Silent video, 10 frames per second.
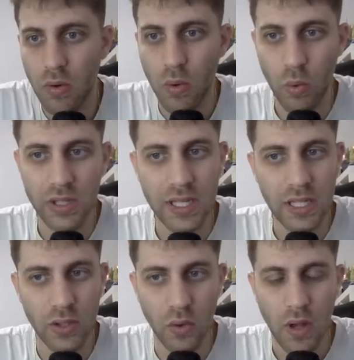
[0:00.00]
what he
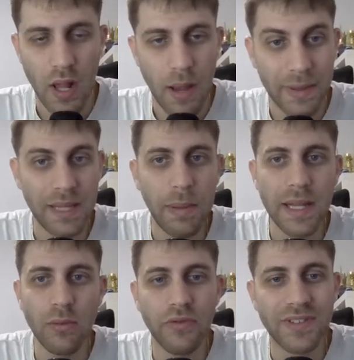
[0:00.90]
can do. But he
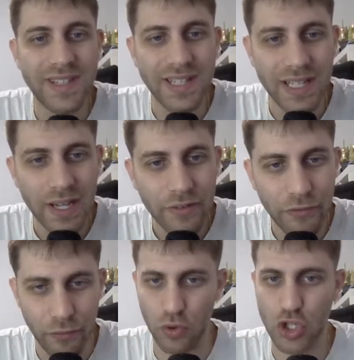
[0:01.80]
played the move
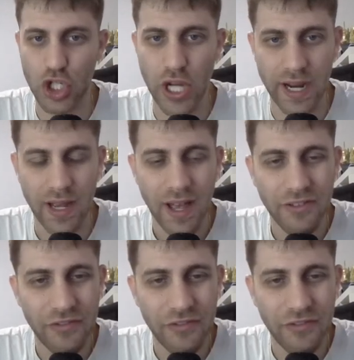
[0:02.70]
d4 check.